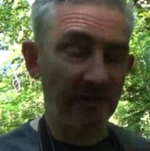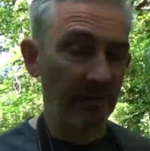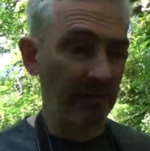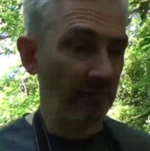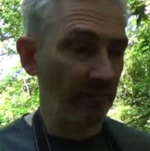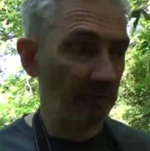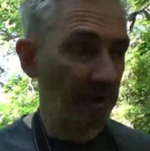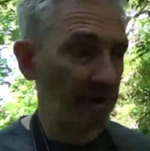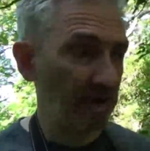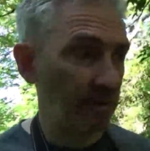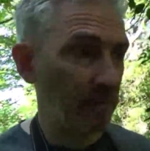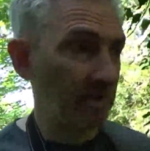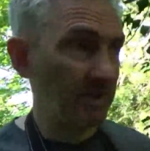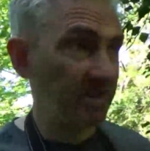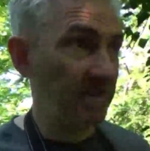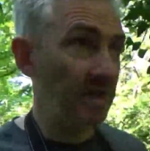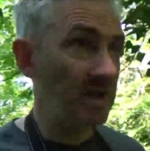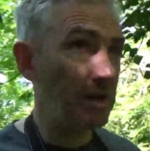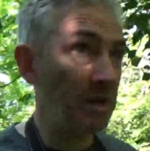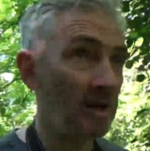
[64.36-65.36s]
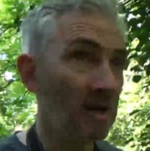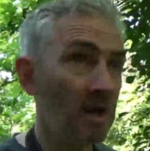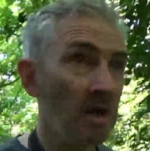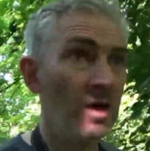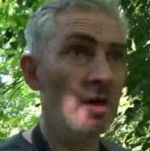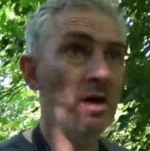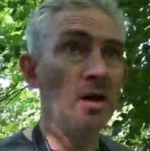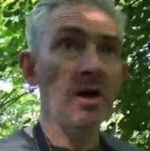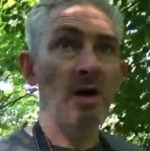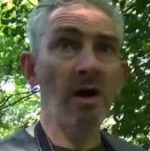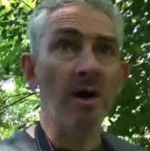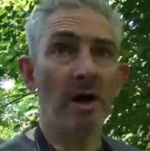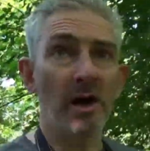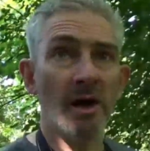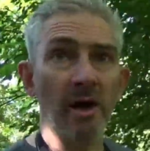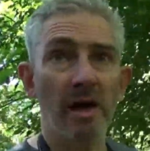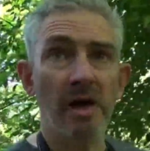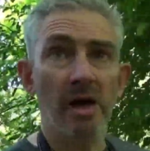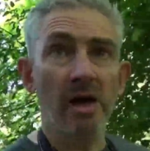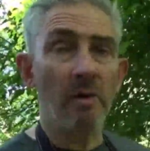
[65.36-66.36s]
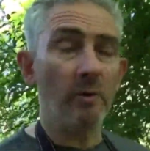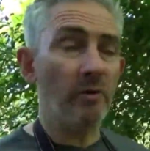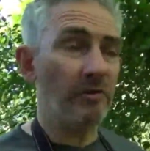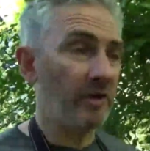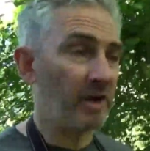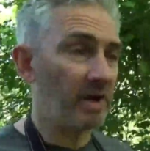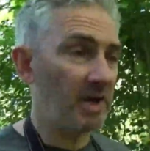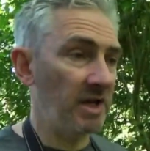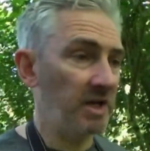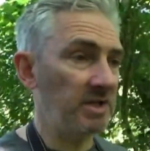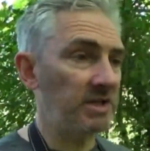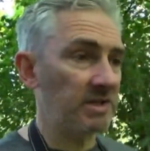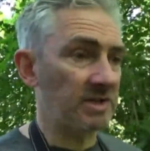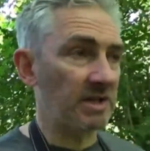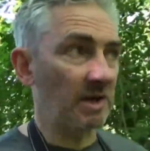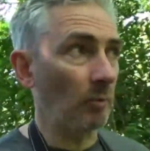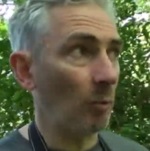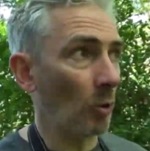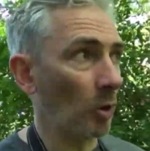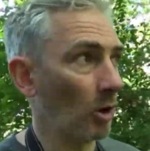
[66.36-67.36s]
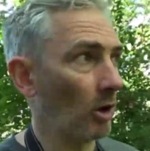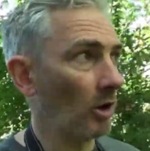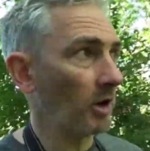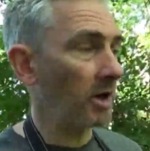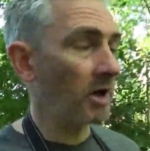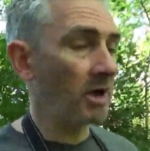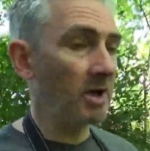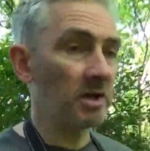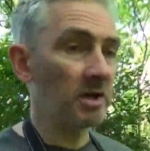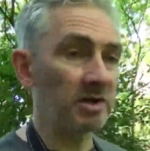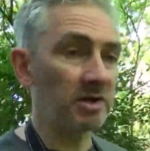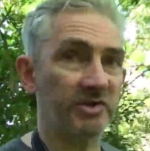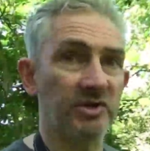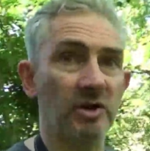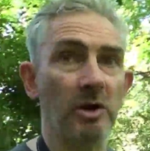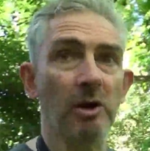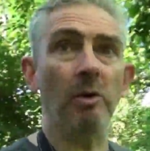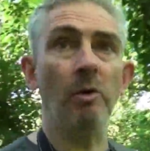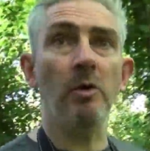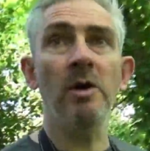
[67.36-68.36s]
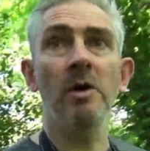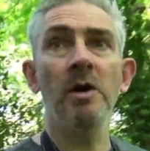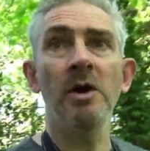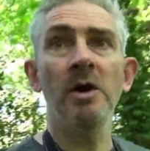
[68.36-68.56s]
I've been really busy with the kids and work, so